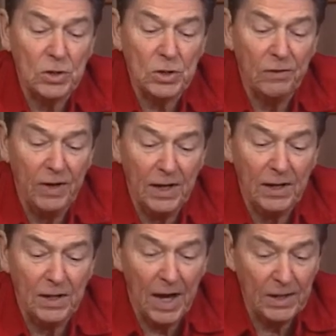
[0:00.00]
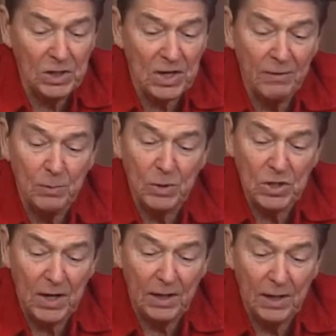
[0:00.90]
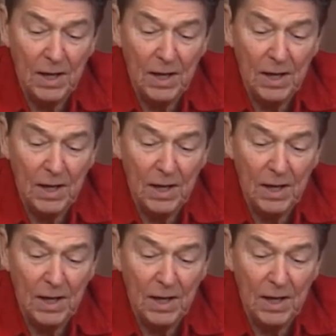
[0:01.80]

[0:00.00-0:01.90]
surveyed, 97%,